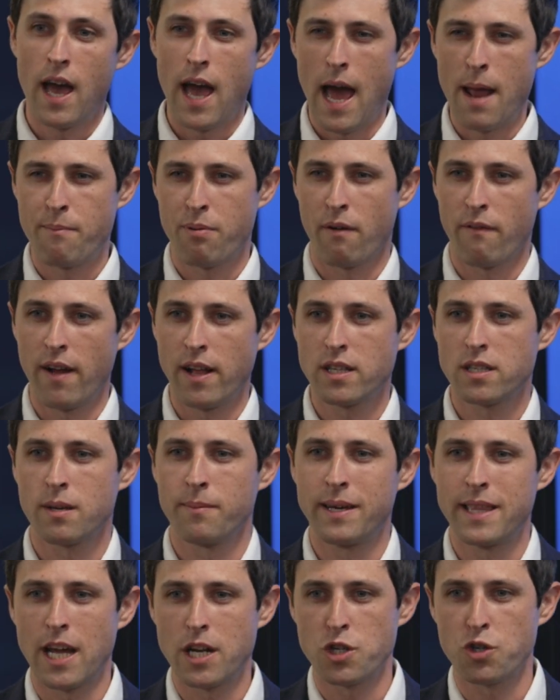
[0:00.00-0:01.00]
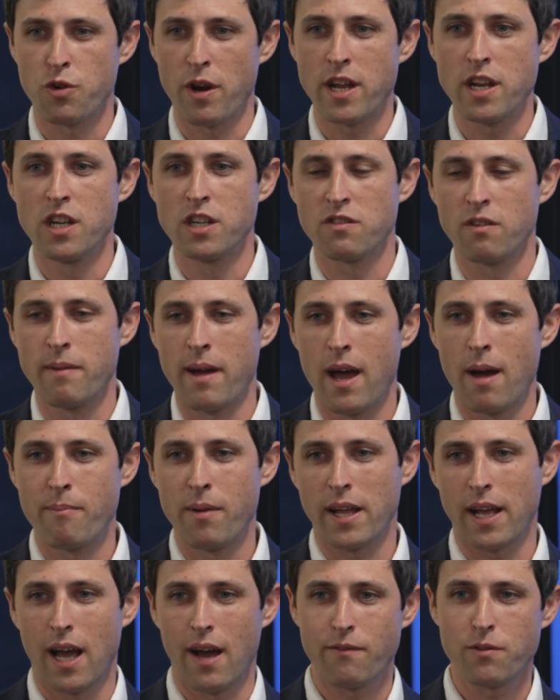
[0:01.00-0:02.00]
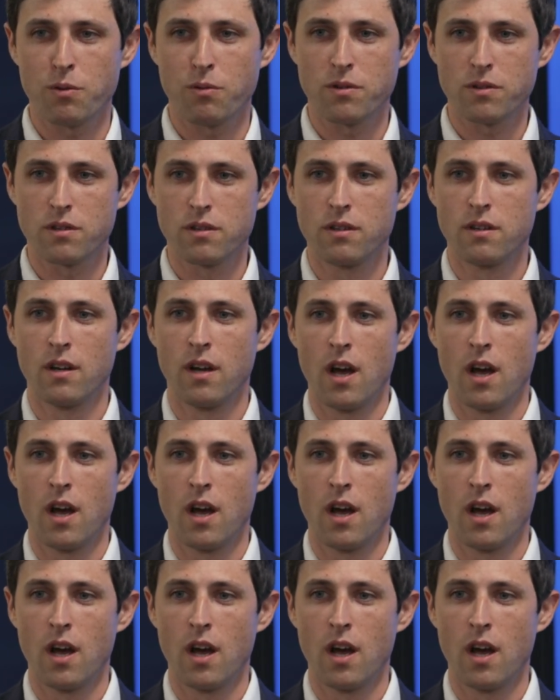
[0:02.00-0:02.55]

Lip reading: and prevents some of that drainage from happening afterwards.